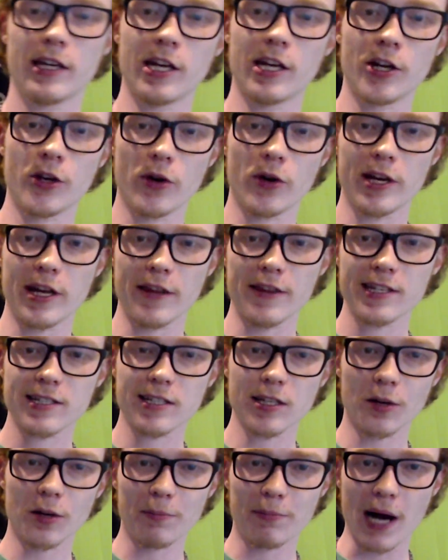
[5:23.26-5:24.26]
get annoyed at
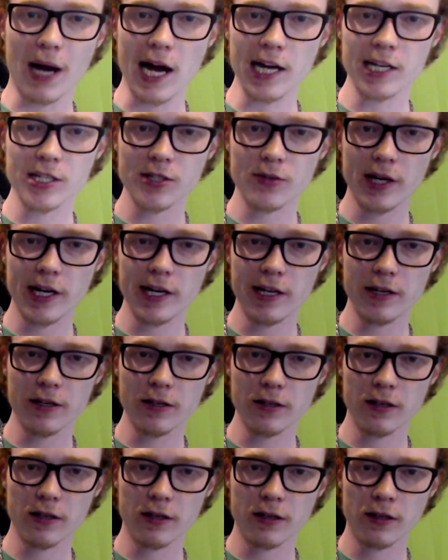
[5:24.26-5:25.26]
this little box right
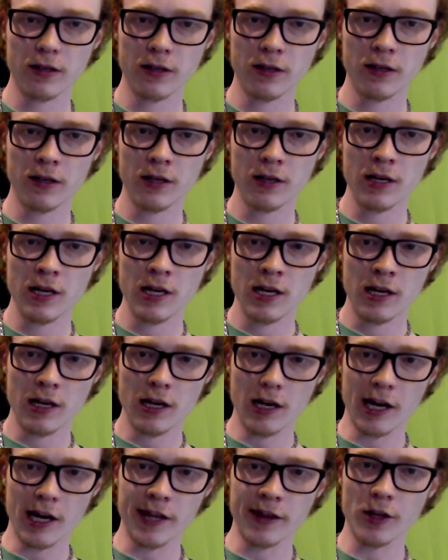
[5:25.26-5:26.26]
here,
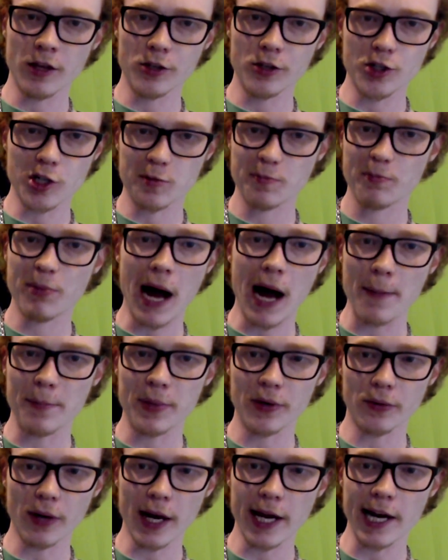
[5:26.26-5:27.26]
and they'll just
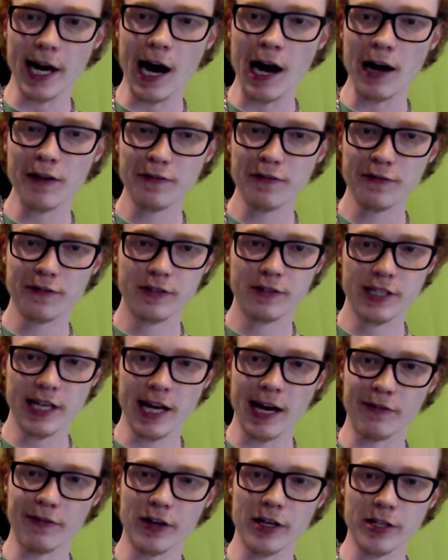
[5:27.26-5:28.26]
pop it right off
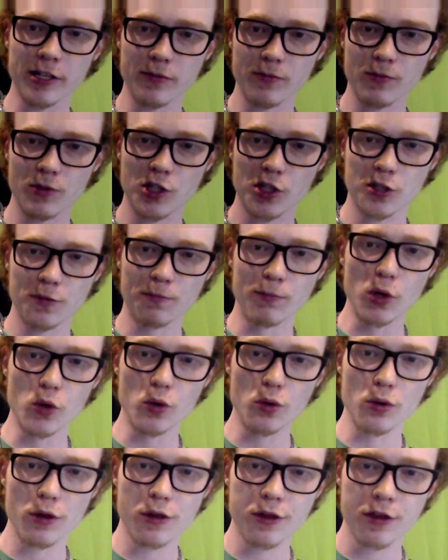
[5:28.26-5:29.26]
to have a
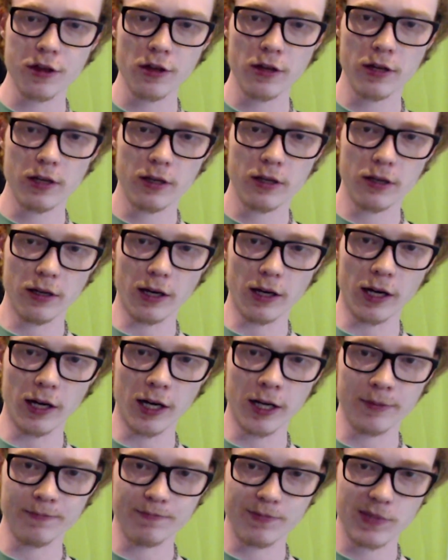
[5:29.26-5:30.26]
smooth
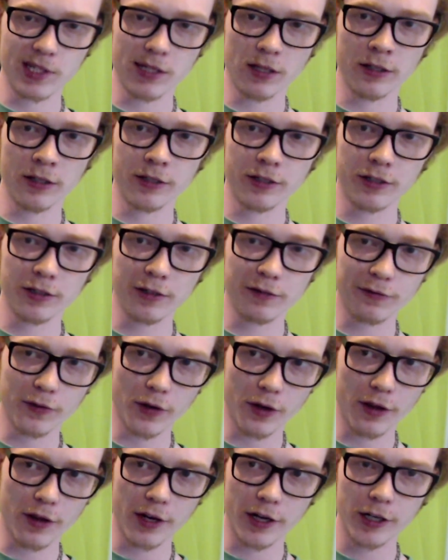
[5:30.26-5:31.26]
cylinder
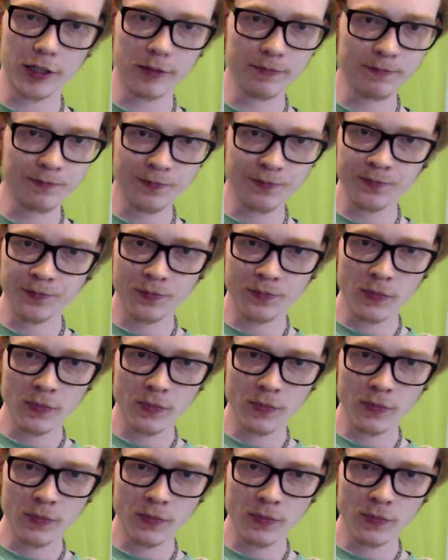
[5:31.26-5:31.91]
for their